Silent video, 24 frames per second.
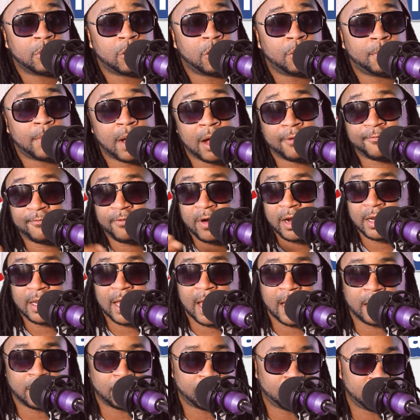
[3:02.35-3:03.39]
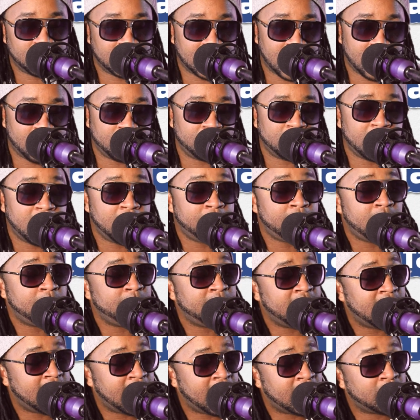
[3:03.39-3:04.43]
Freightliner went out. And my
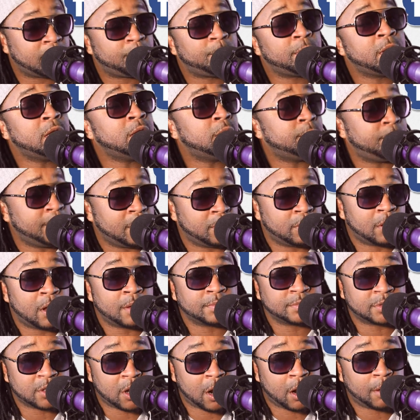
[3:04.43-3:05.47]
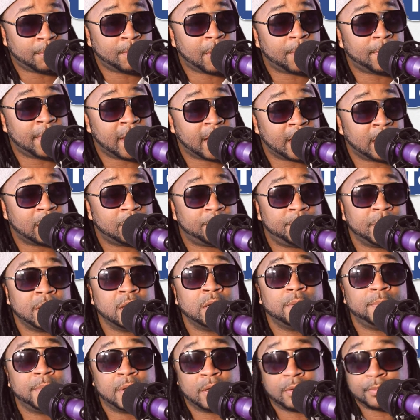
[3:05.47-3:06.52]
man had a Peterbilt. I'm sorry. My man had a
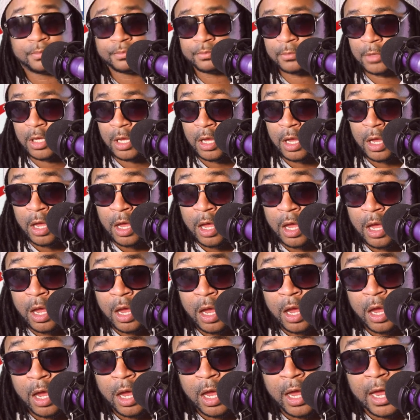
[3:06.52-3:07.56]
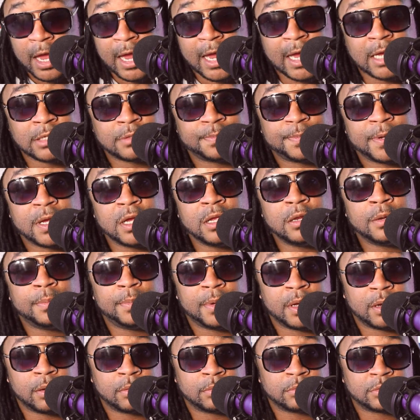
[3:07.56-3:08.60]
Peterbilt. His
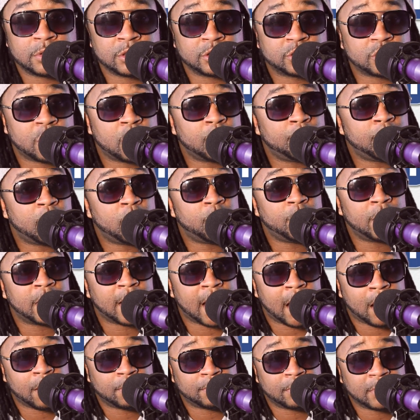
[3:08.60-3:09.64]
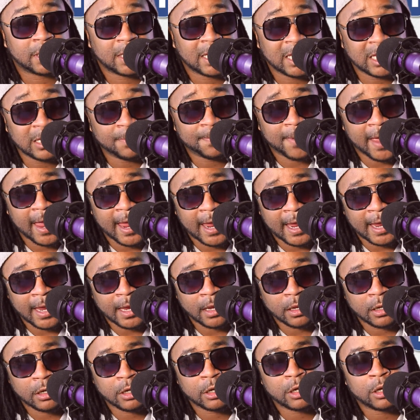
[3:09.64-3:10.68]
Peterbilt, the turbo went out. He
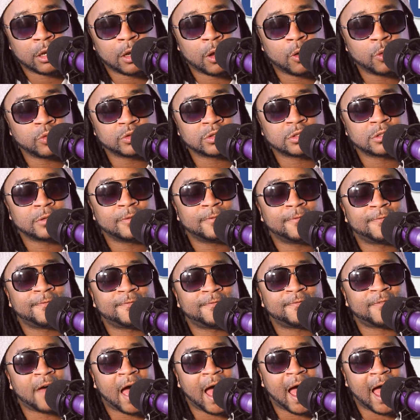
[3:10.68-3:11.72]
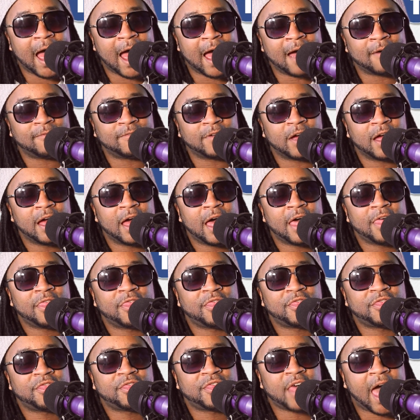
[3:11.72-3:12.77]
paid close to
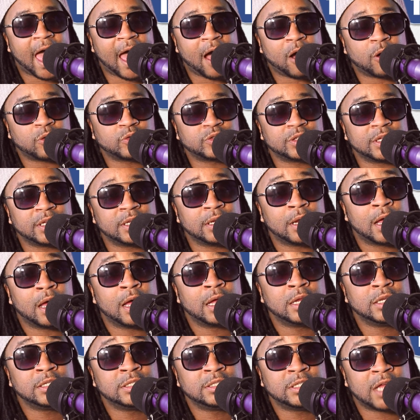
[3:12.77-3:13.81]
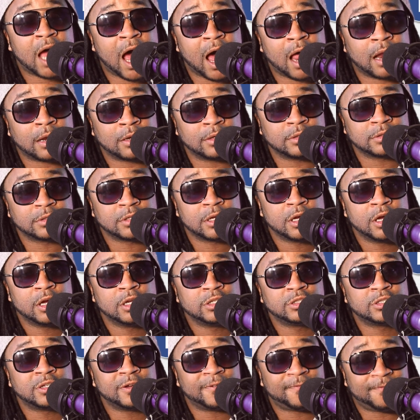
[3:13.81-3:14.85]
$5,000
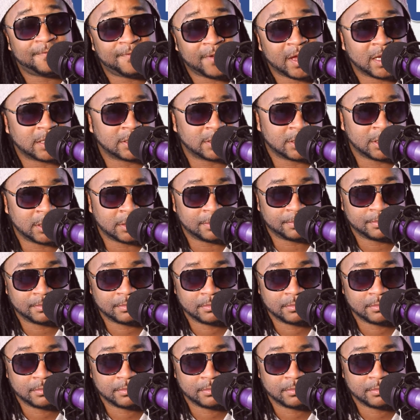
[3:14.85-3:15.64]
to fix it.